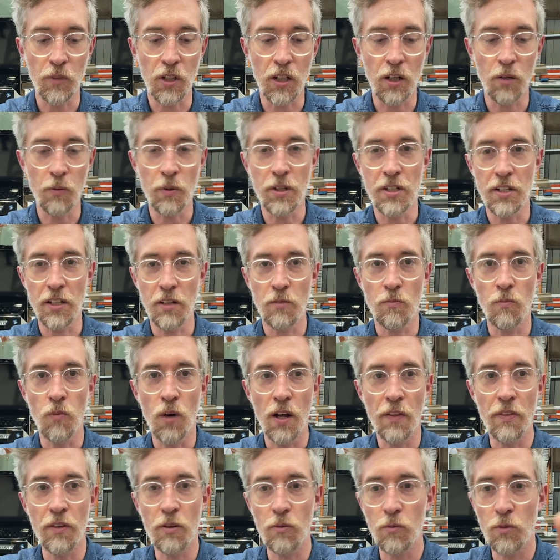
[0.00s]
We did
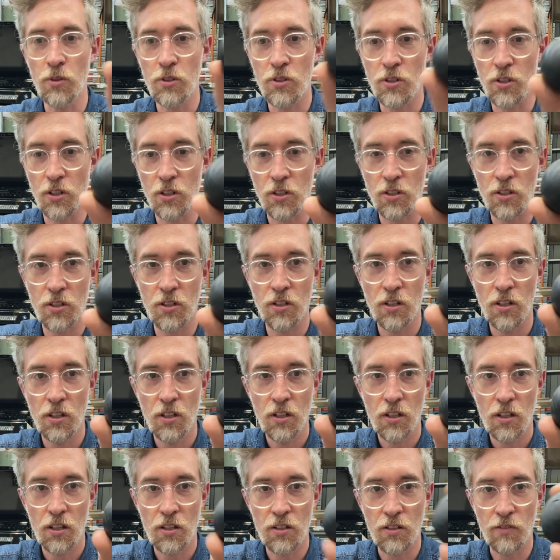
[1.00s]
one that was just
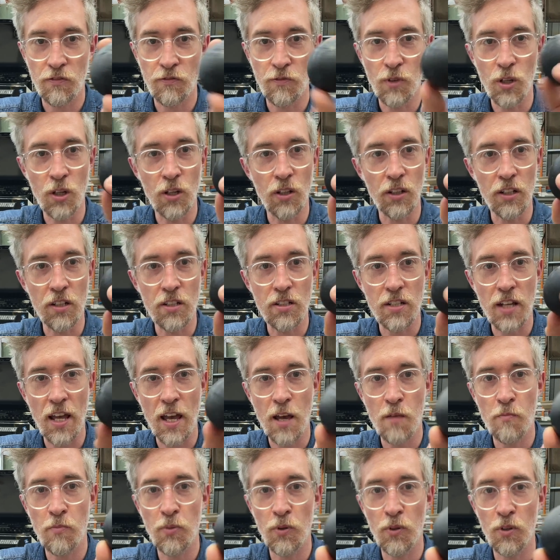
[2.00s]
an early
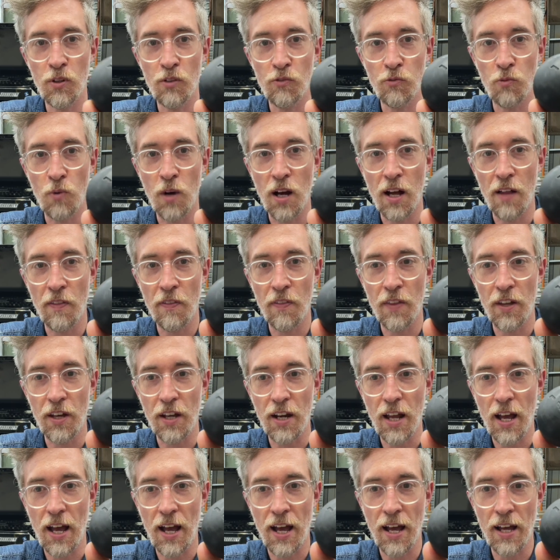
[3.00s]
sample of one that
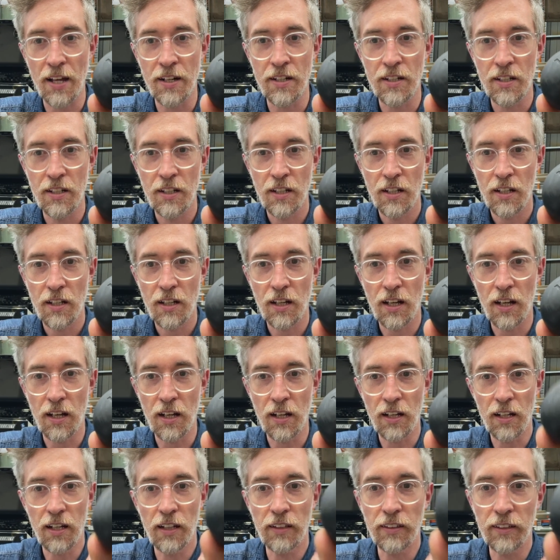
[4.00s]
had
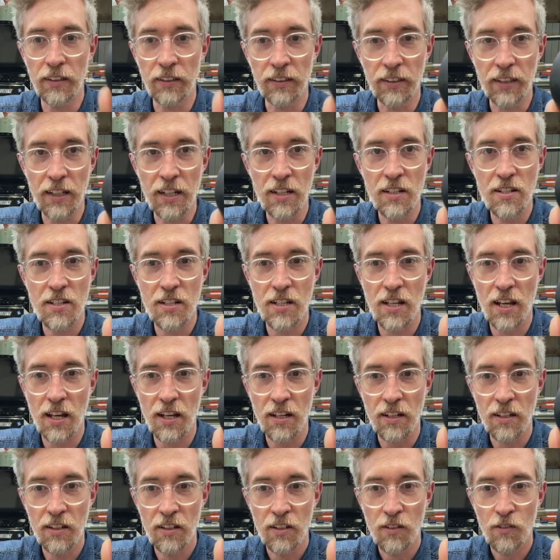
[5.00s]
a little
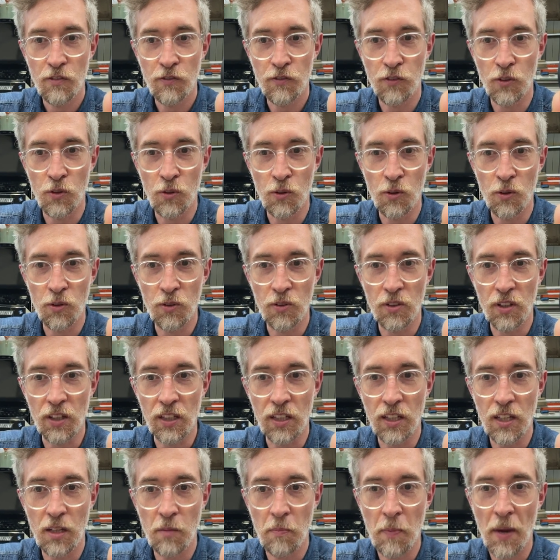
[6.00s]
inset for the
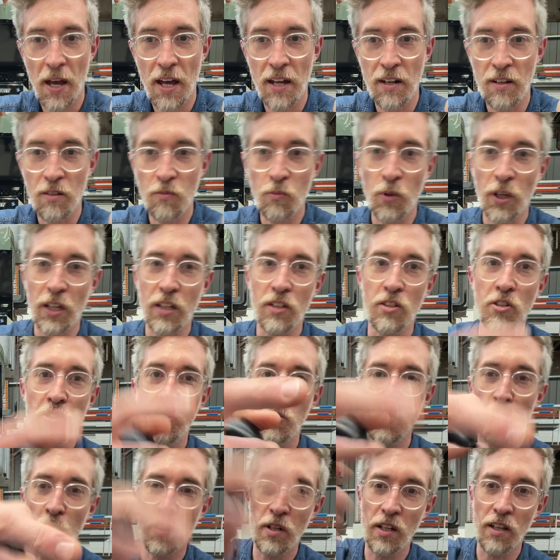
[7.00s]
gear pattern. We can
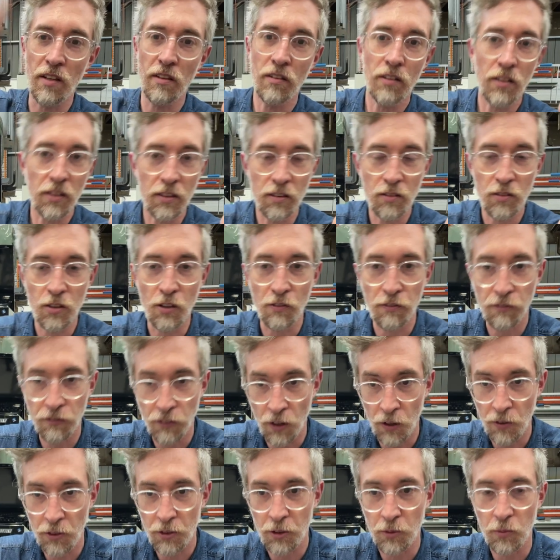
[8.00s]
do it in the
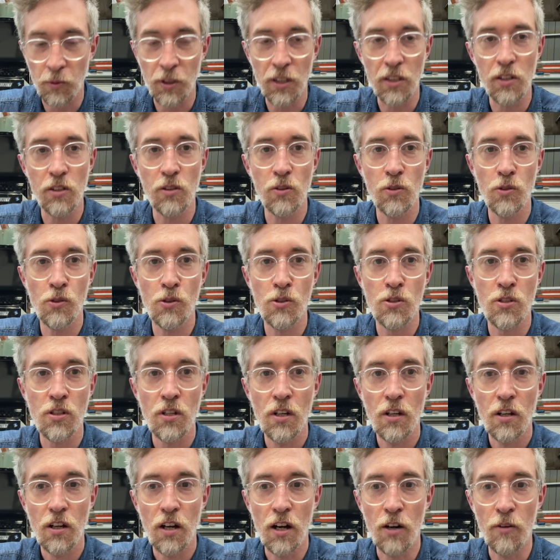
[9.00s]
font that we use
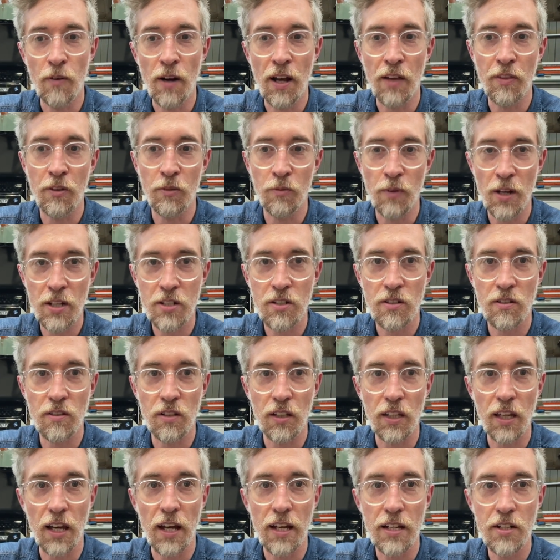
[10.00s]
around the rest of the
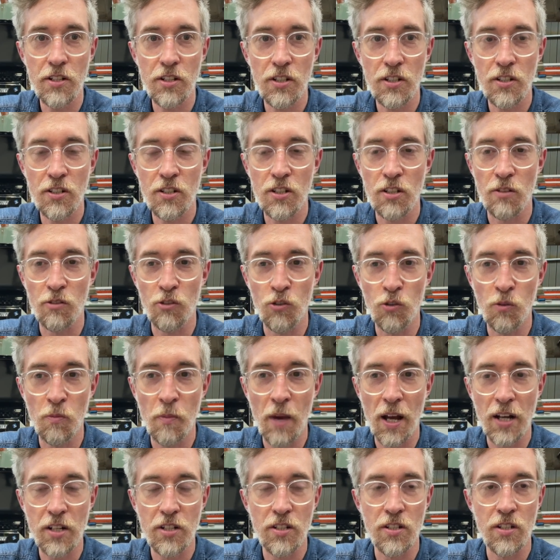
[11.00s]
gauges, so it all
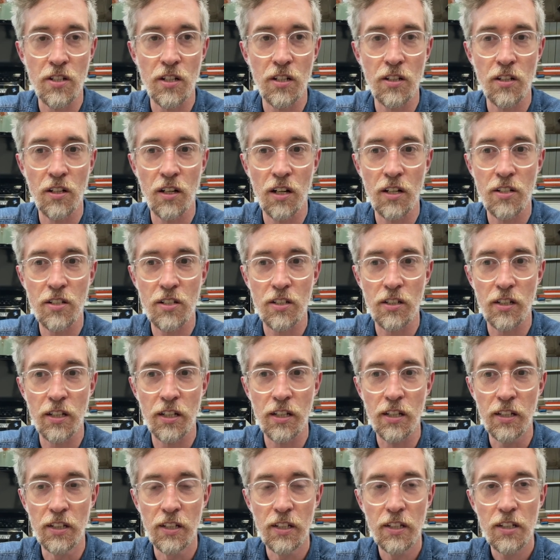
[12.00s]
matches in
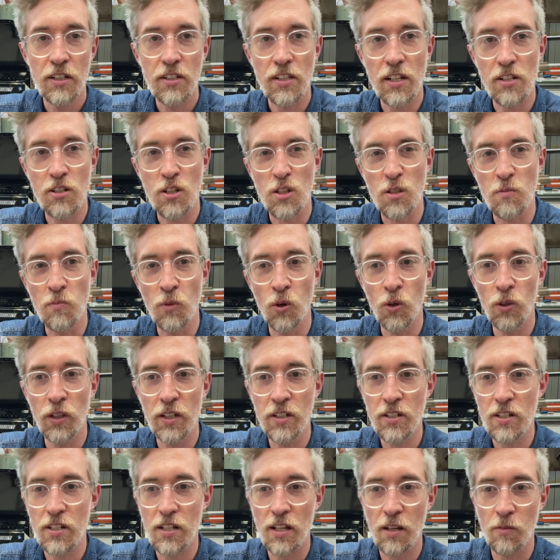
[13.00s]
nicely. So that's a small
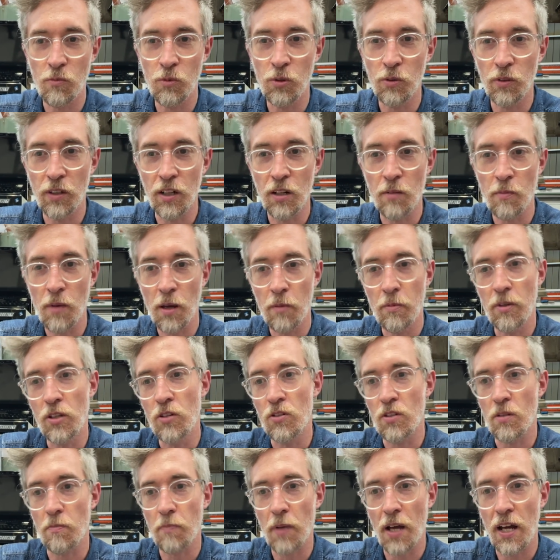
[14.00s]
inset. We were going to maybe
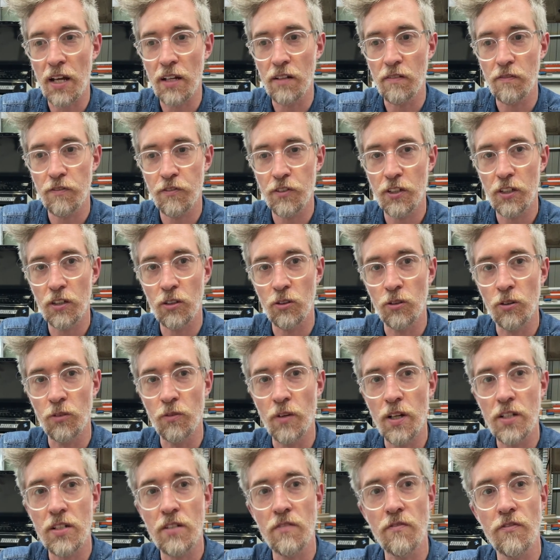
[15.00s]
use a paint fill or a
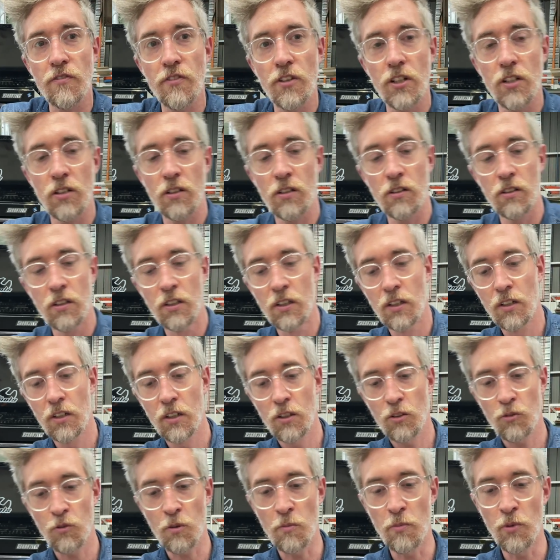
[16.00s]
resin fill.
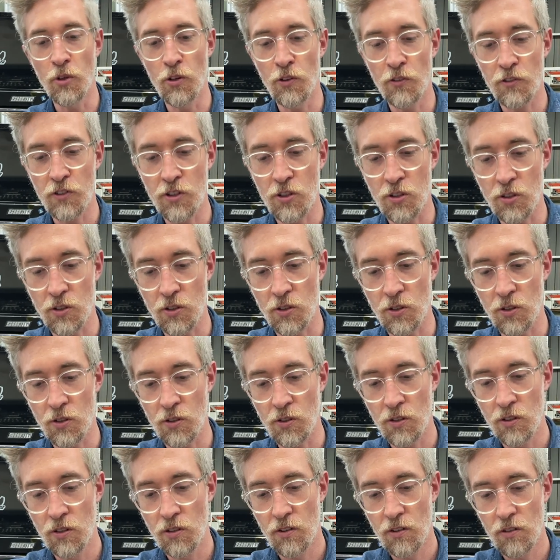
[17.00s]
We moved to
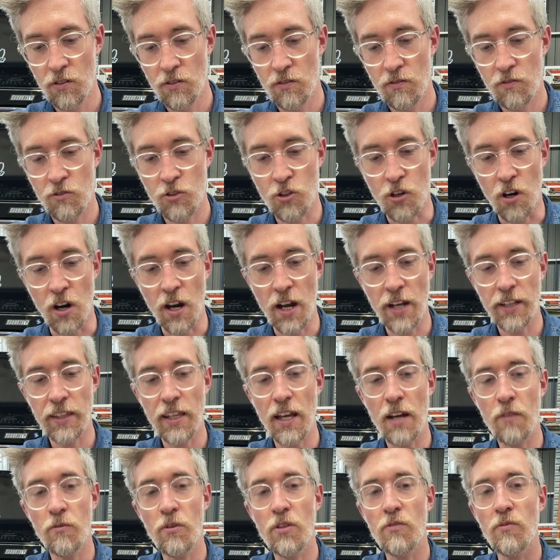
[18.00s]
trying
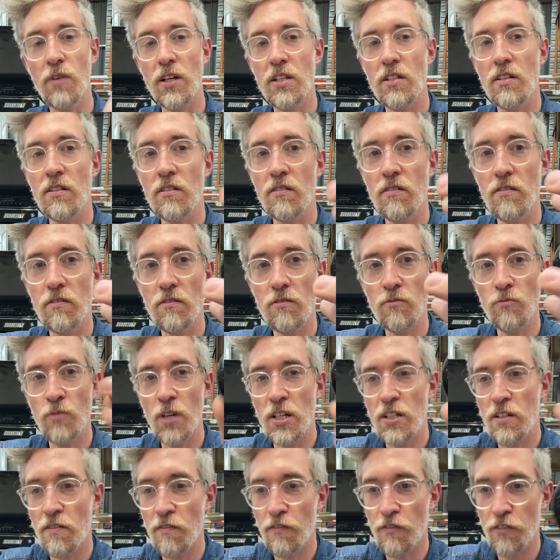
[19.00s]
that with
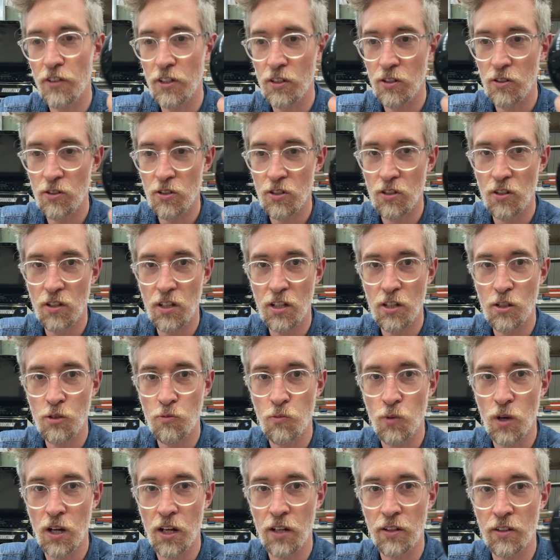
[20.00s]
resin fills. So here's
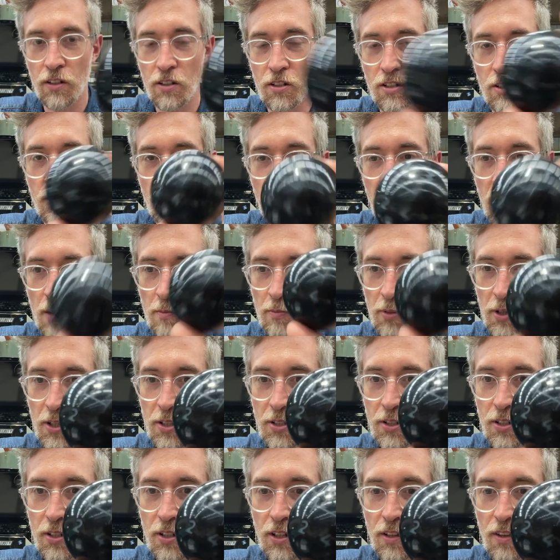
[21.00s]
one that's 3D
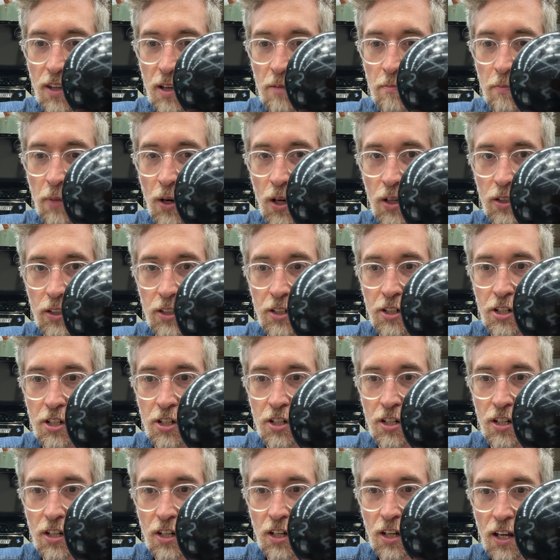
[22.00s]
printed and then
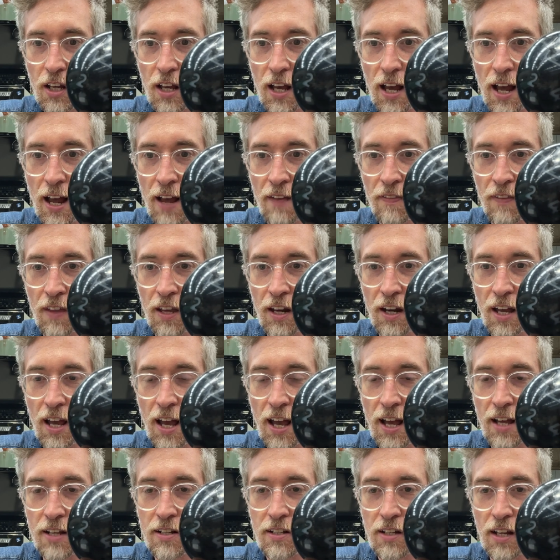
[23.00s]
polished, and then
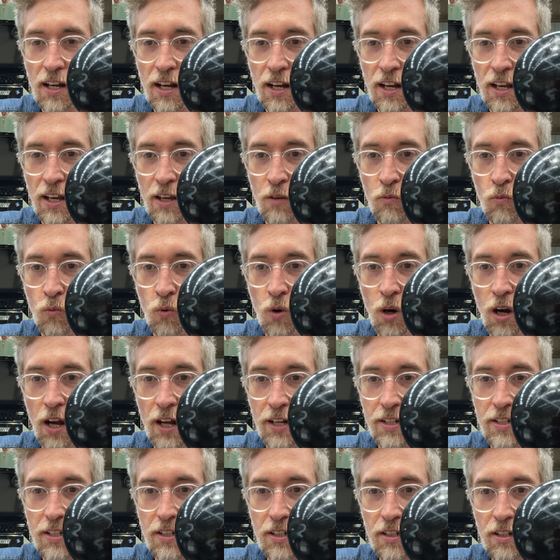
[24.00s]
has a
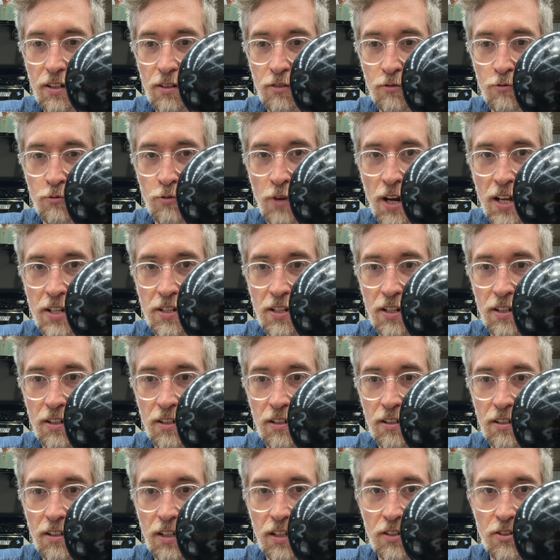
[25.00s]
white resin
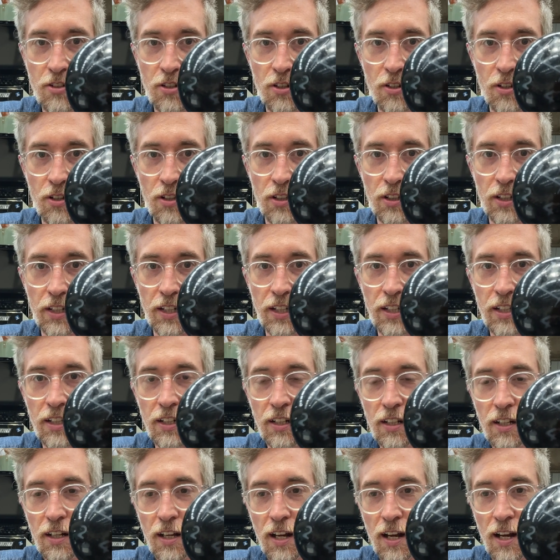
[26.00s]
internally
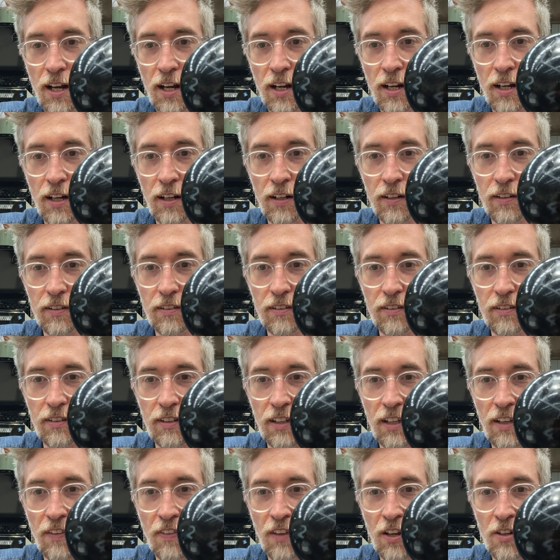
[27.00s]

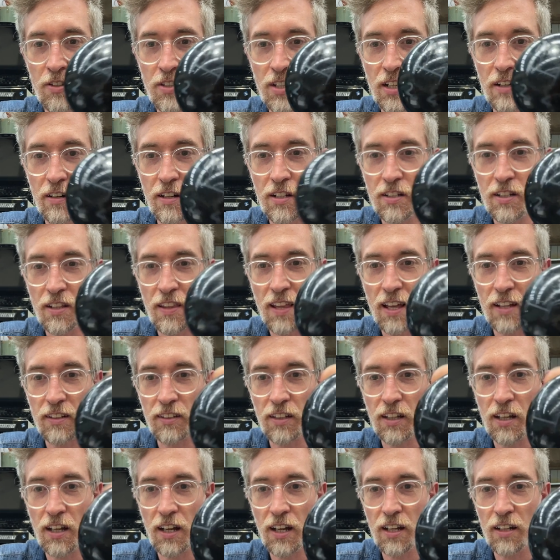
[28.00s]
in those areas, and that
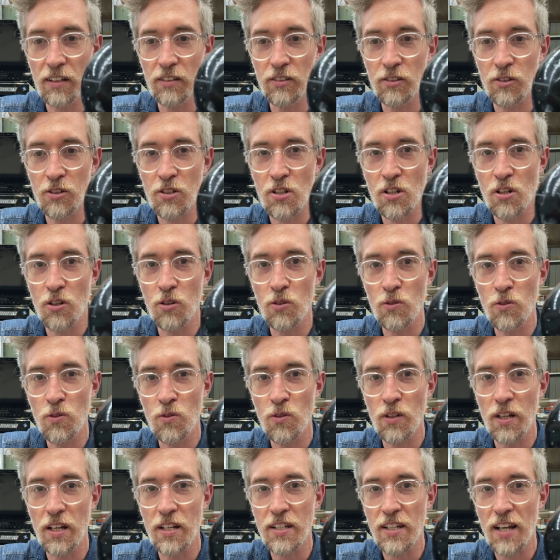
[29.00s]
kind of looks
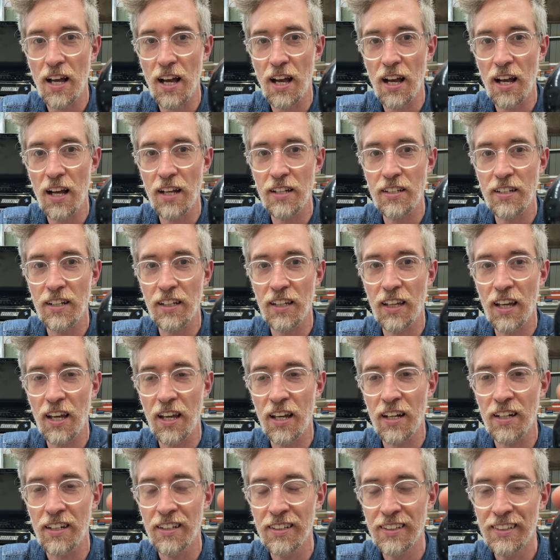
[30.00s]
cool. It's hard to
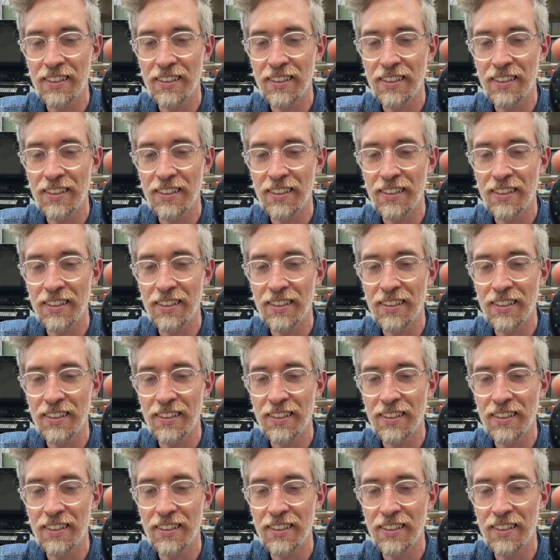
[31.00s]
get.